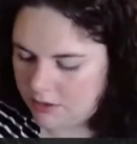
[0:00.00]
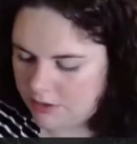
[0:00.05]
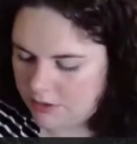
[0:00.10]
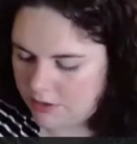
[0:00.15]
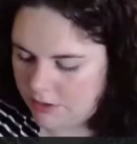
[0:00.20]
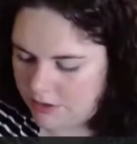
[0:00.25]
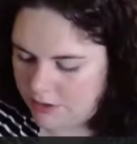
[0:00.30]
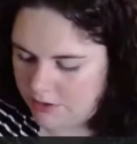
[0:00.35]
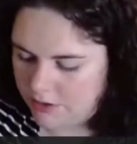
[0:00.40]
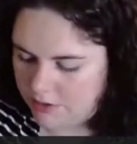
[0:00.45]

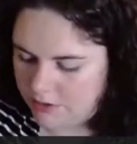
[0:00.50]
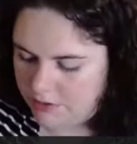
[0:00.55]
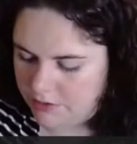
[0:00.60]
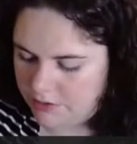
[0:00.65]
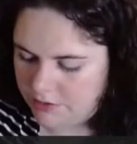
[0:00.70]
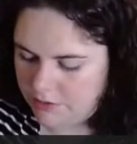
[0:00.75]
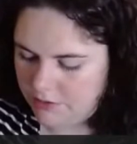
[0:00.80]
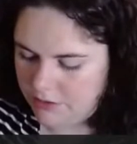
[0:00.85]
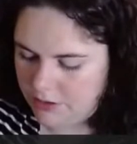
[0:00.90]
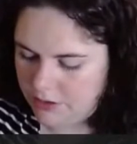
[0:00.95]
So,
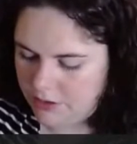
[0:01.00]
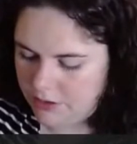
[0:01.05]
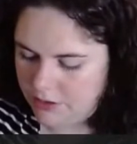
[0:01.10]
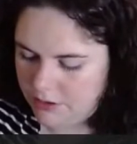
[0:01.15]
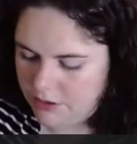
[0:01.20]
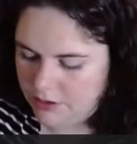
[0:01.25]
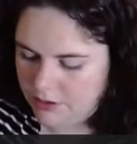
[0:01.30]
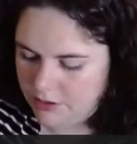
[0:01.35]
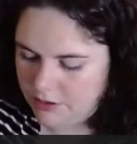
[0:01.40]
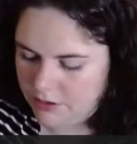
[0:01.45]
let
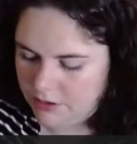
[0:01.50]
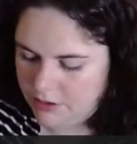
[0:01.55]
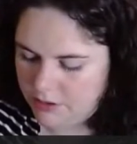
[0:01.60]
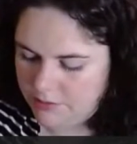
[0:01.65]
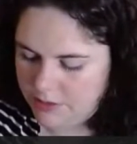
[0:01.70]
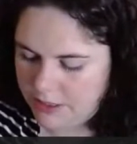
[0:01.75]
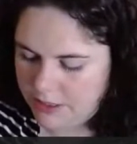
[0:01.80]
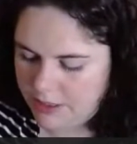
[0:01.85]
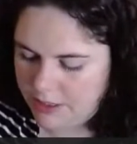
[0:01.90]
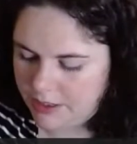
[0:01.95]

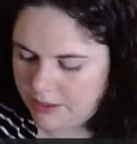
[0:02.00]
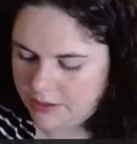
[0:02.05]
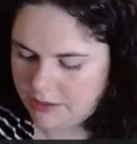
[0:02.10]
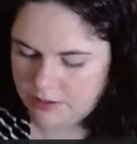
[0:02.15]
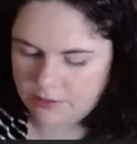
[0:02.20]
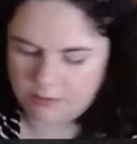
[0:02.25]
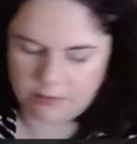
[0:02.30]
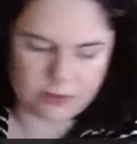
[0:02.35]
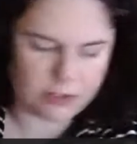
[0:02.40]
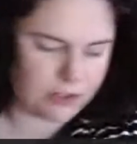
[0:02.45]
me add
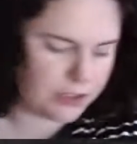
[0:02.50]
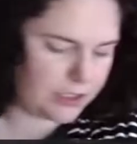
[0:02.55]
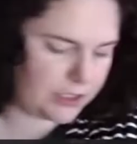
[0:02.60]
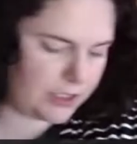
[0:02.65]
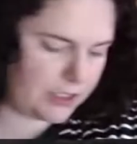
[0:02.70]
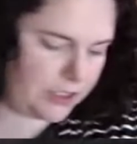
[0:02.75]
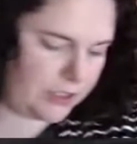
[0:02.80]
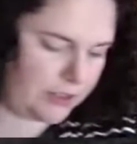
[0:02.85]
some dark